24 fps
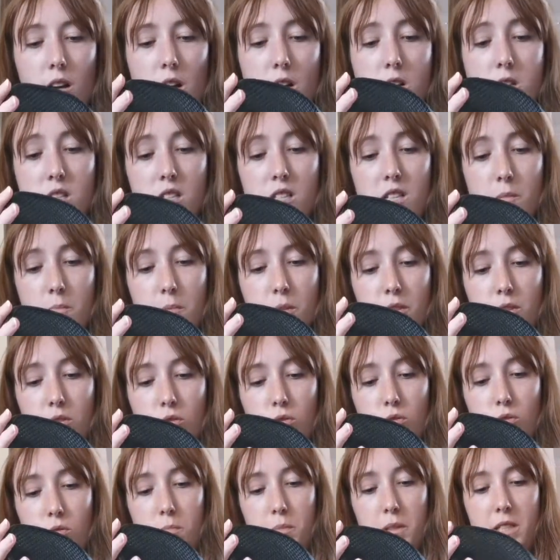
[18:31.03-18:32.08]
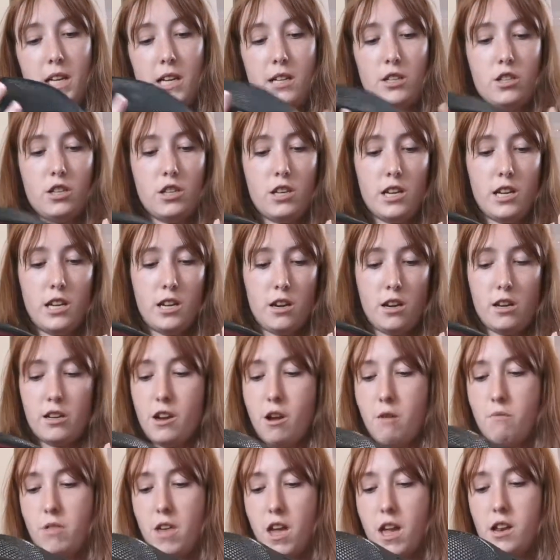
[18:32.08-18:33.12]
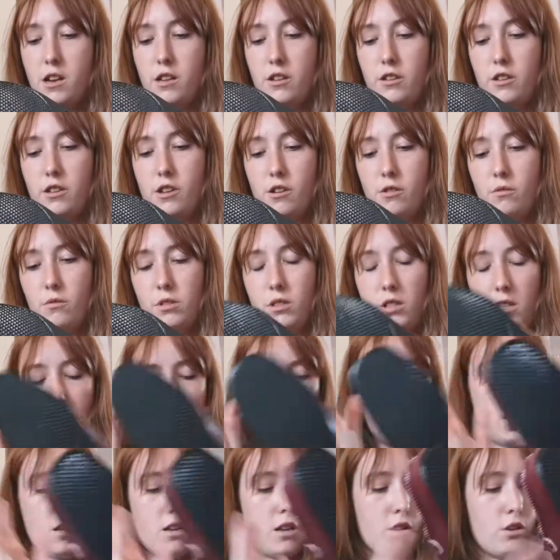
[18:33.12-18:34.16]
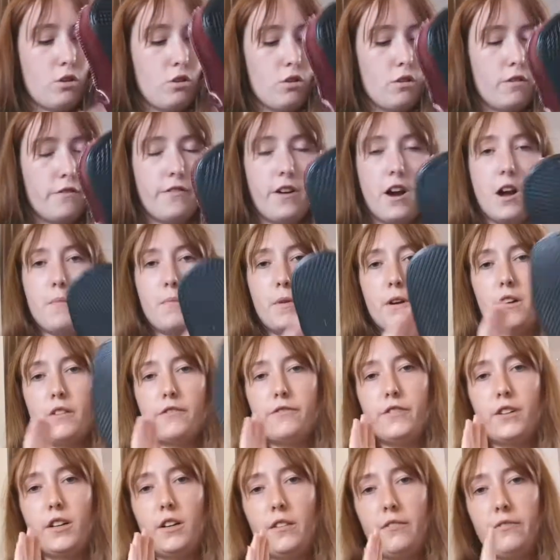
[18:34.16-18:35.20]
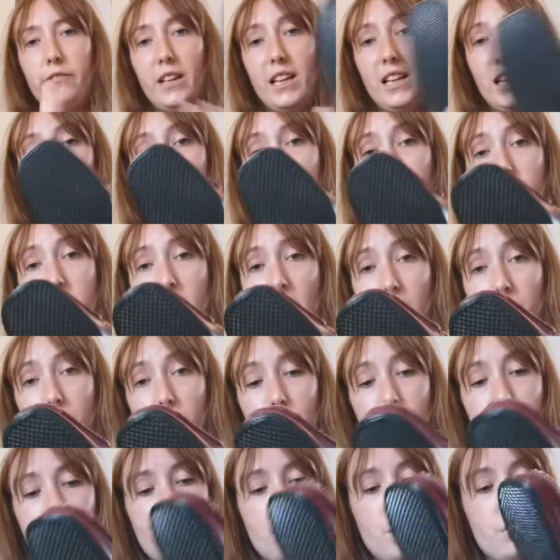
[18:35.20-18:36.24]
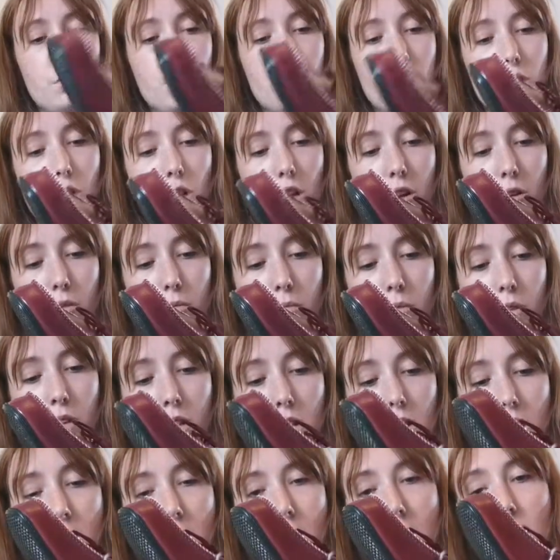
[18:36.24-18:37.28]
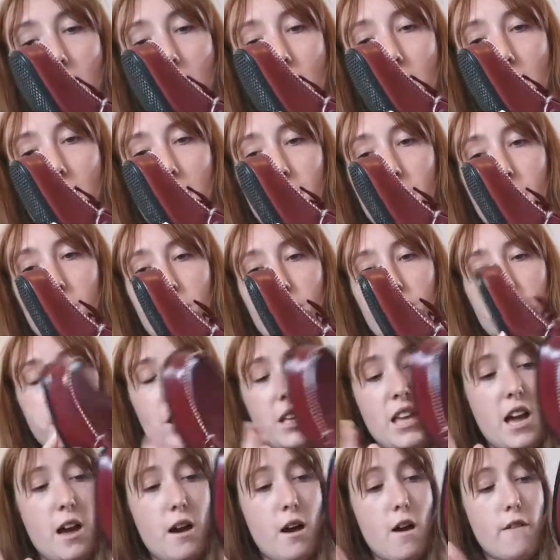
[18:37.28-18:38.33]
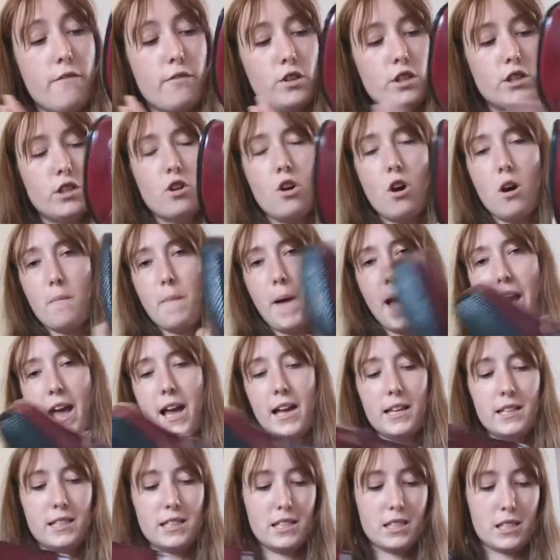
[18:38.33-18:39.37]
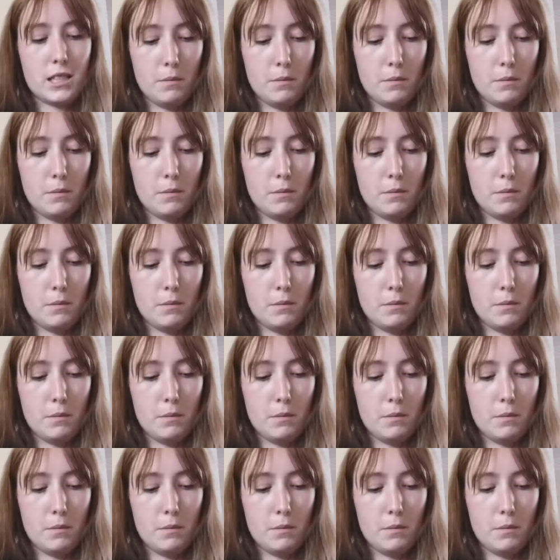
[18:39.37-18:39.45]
Either slippers or potentially, I know they use the chlorofiber for fill-in of general shoes, so... but yeah, I've already got a pair